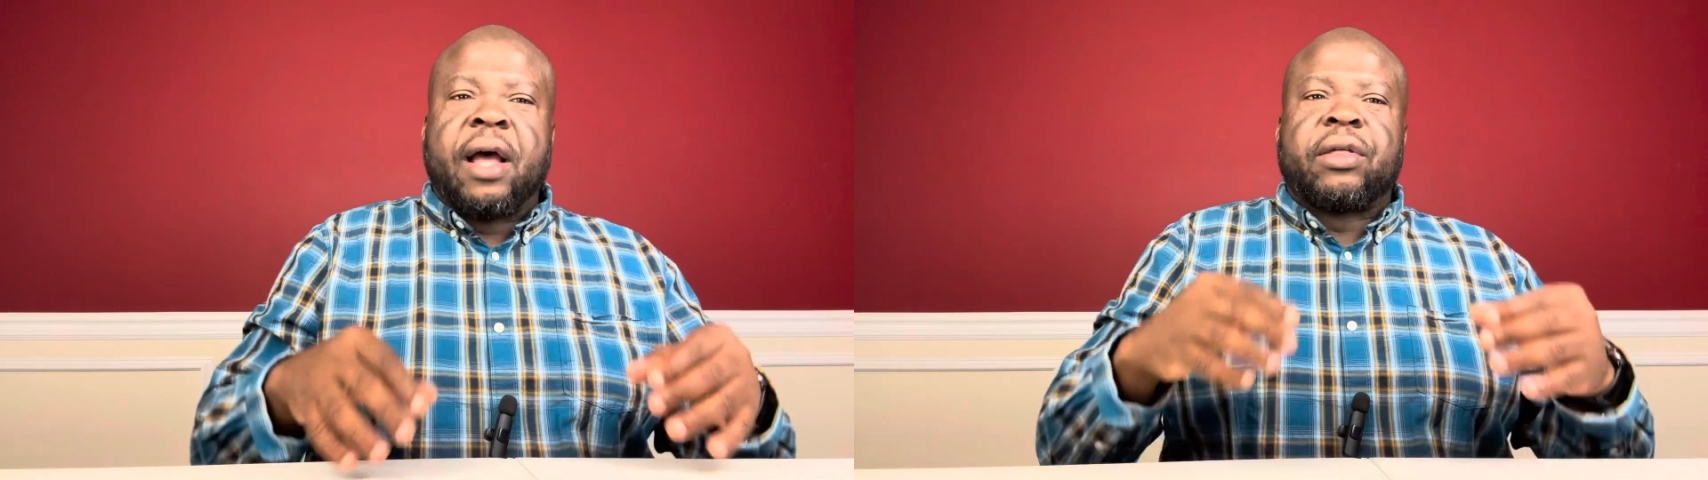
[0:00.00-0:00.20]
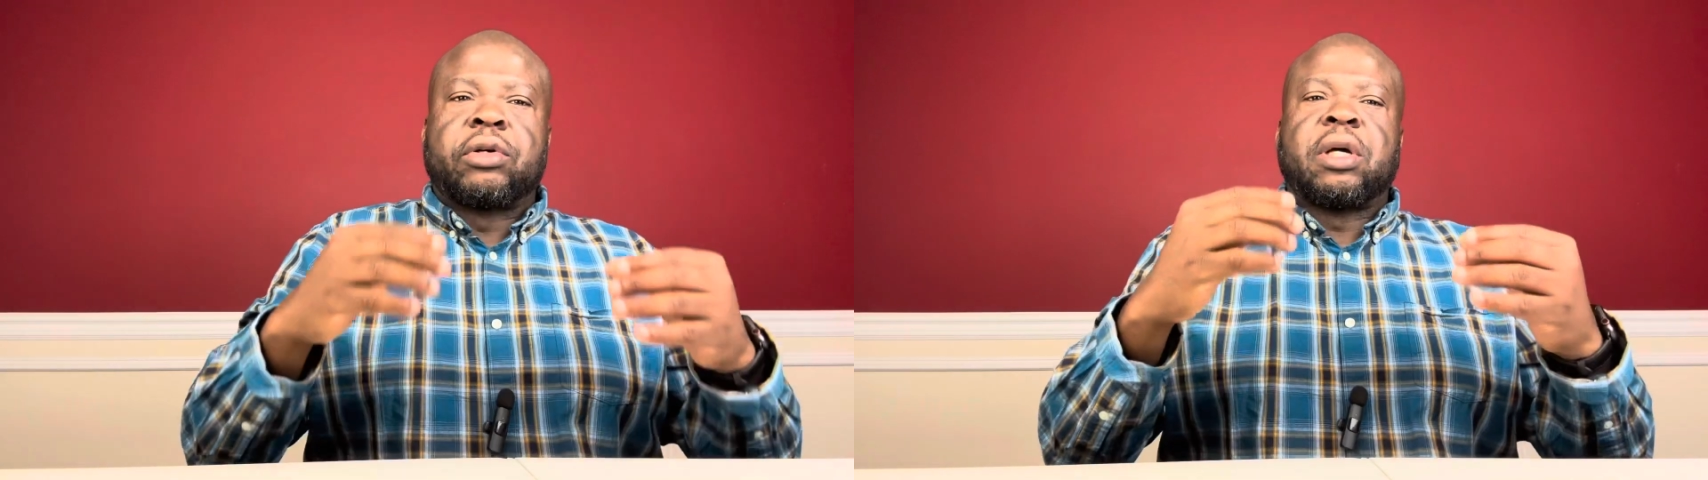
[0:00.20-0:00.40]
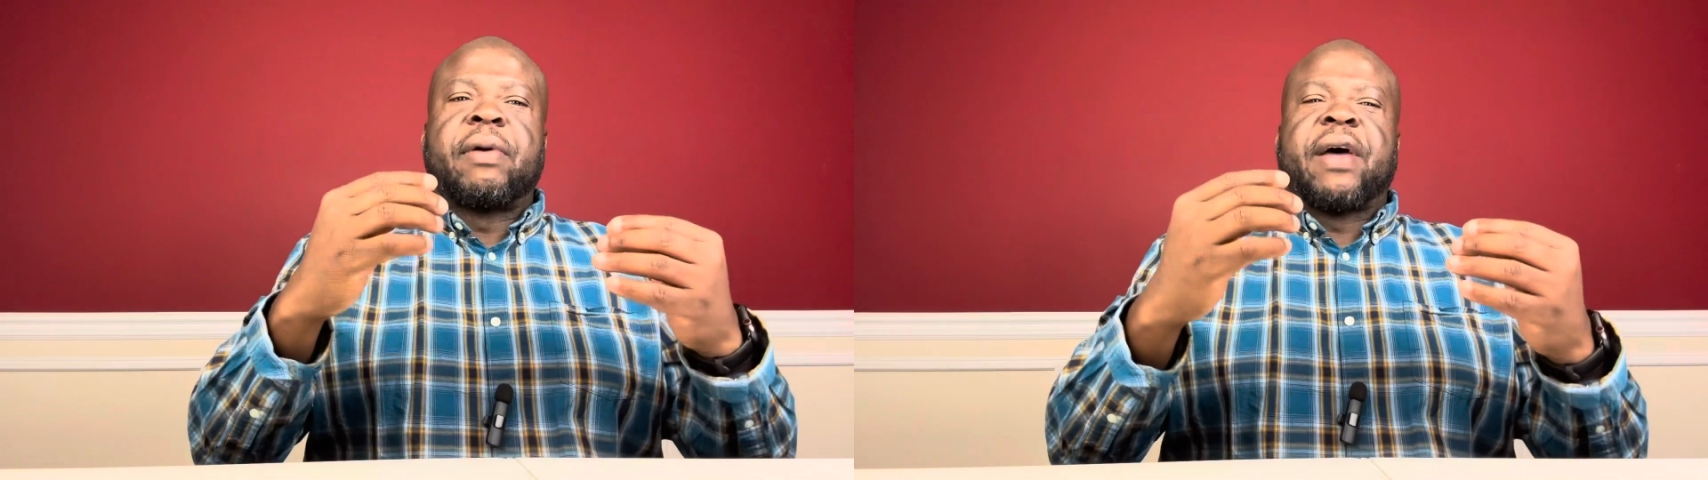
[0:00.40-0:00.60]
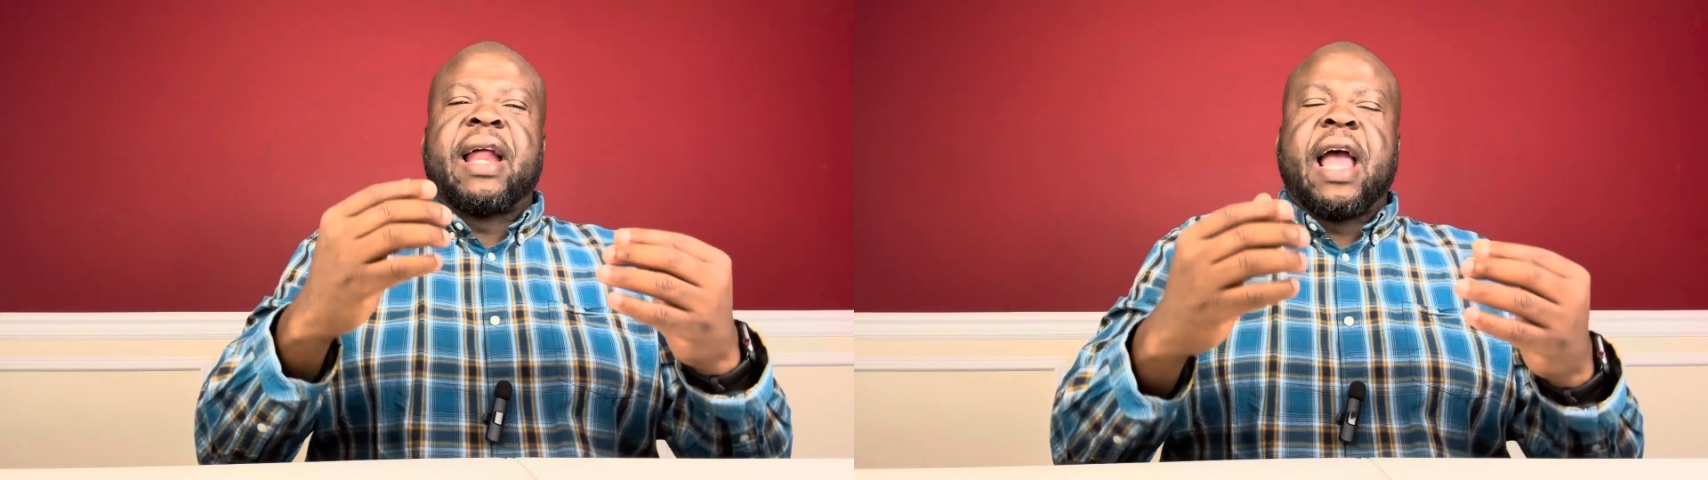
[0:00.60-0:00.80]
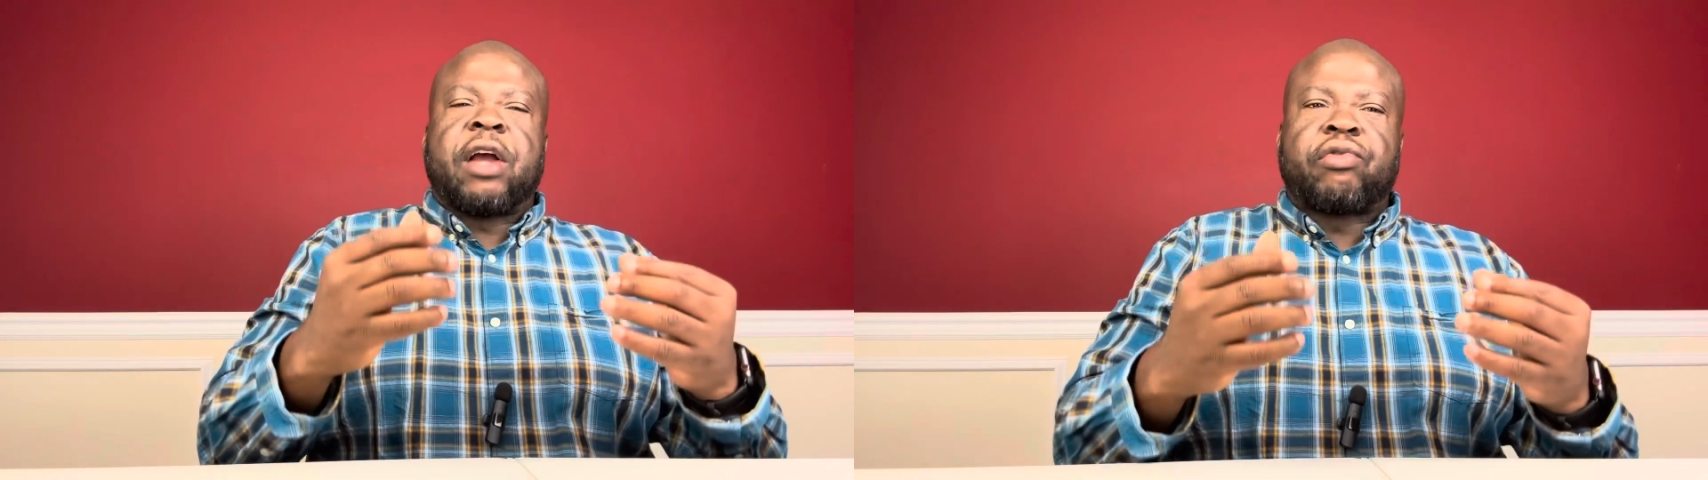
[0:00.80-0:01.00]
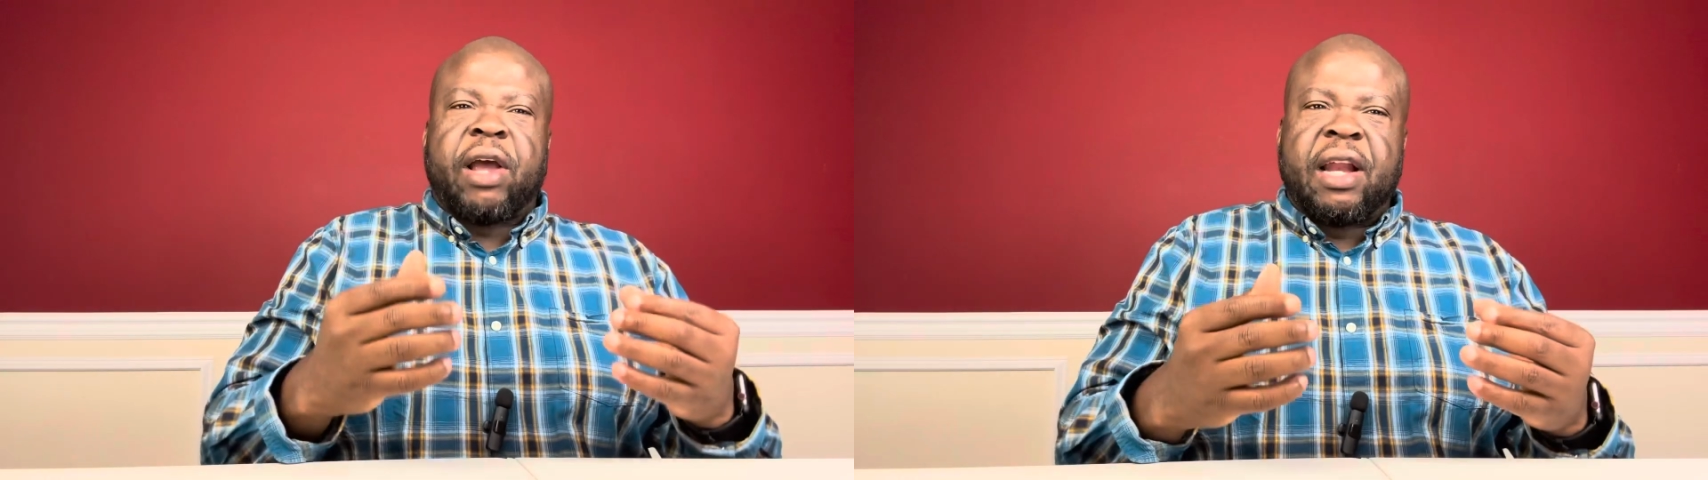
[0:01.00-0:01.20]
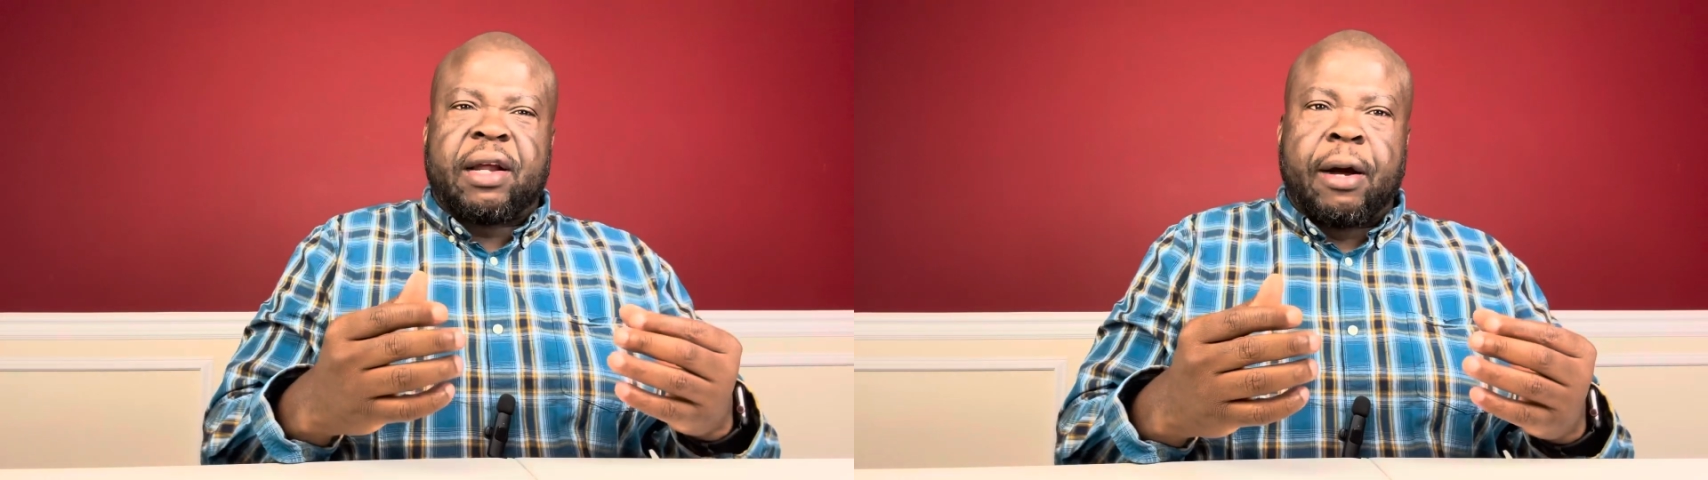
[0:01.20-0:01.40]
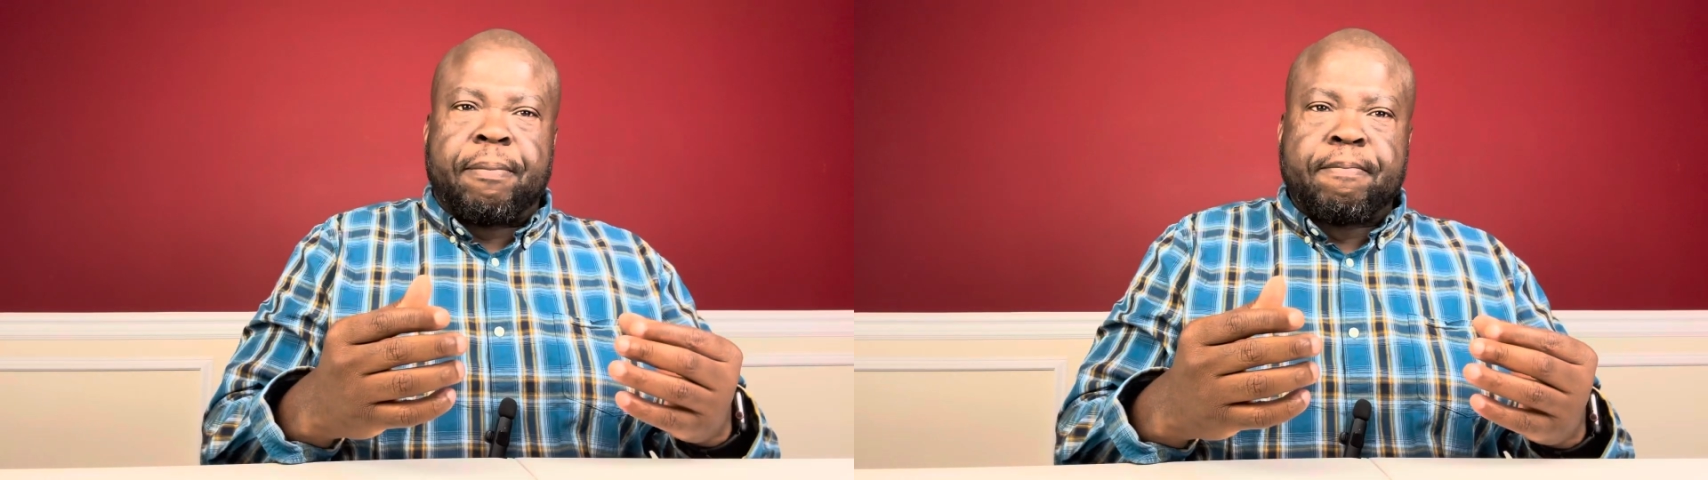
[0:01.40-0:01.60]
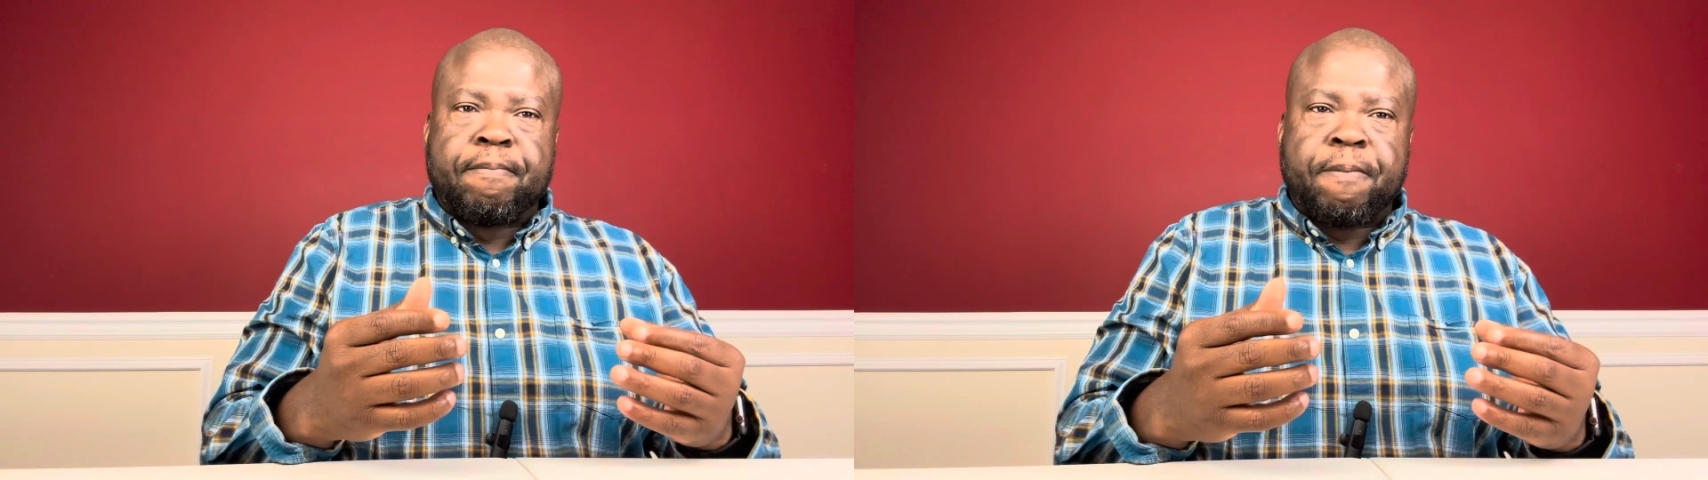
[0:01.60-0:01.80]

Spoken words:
So some of that extra income